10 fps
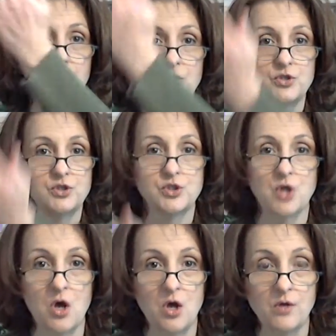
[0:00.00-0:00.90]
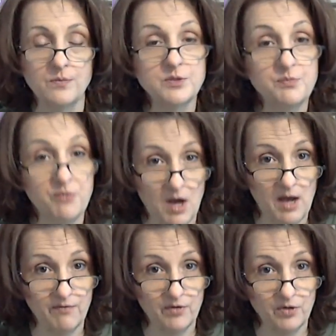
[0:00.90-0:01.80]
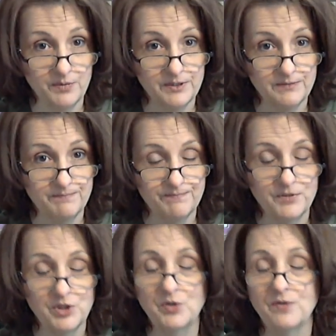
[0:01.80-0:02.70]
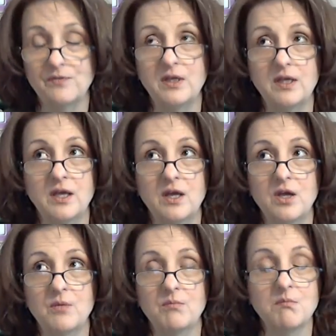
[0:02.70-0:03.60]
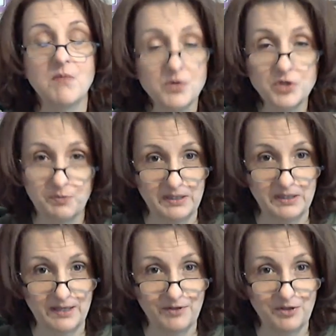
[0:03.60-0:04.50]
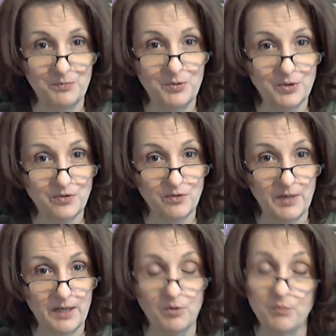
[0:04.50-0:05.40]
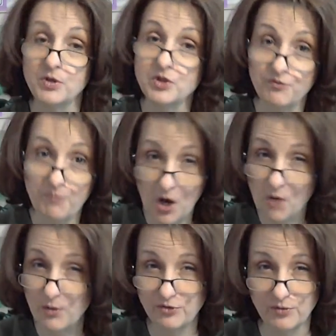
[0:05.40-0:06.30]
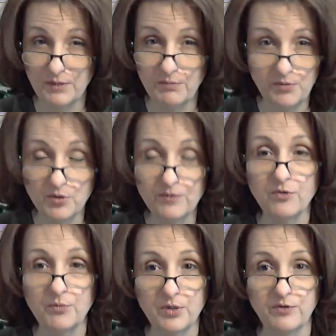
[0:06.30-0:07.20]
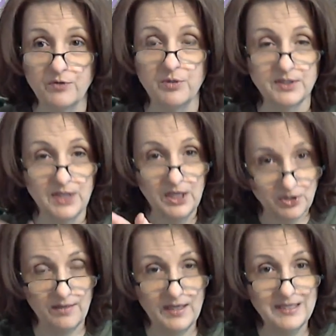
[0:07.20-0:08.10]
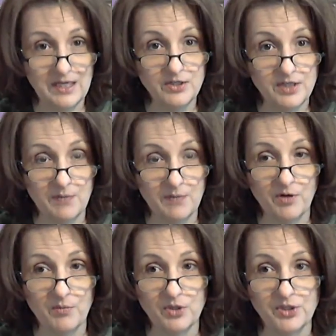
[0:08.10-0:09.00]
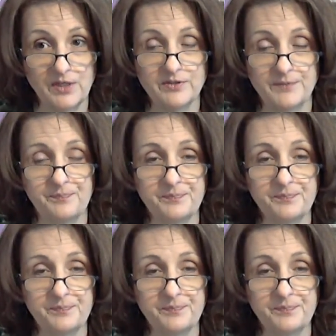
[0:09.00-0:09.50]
Psalms, Proverbs. 2 of the most beloved books of the Bible, books of poetry, beautiful, beautiful books. So they sit on top of our bookshelves.